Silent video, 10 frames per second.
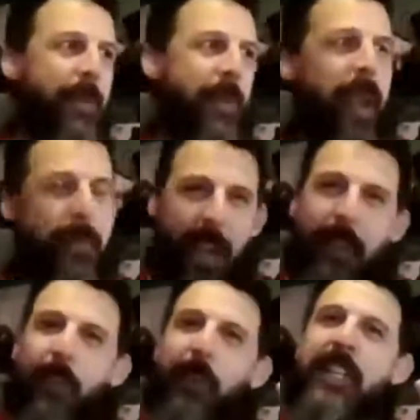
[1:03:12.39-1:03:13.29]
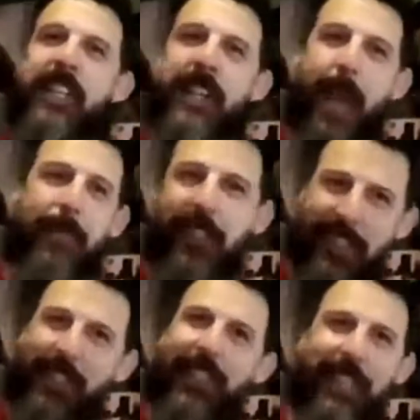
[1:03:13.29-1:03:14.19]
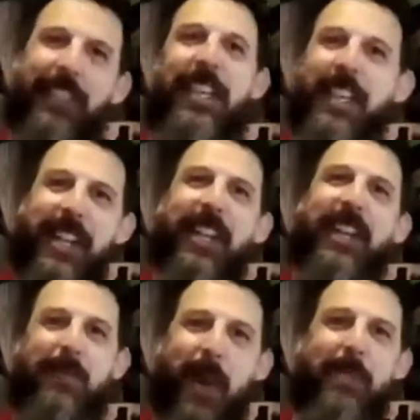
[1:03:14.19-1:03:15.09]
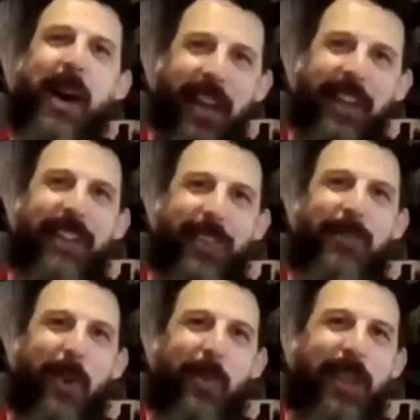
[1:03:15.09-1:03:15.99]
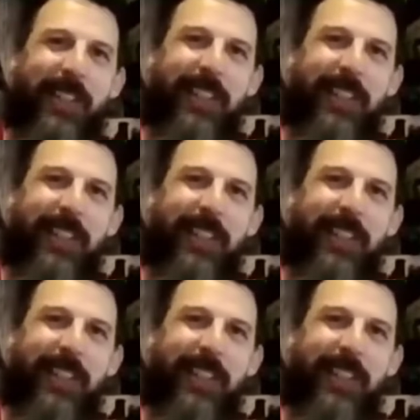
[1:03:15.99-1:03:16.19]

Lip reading: I'm kind of only nebulously seeing it in my mind at the moment,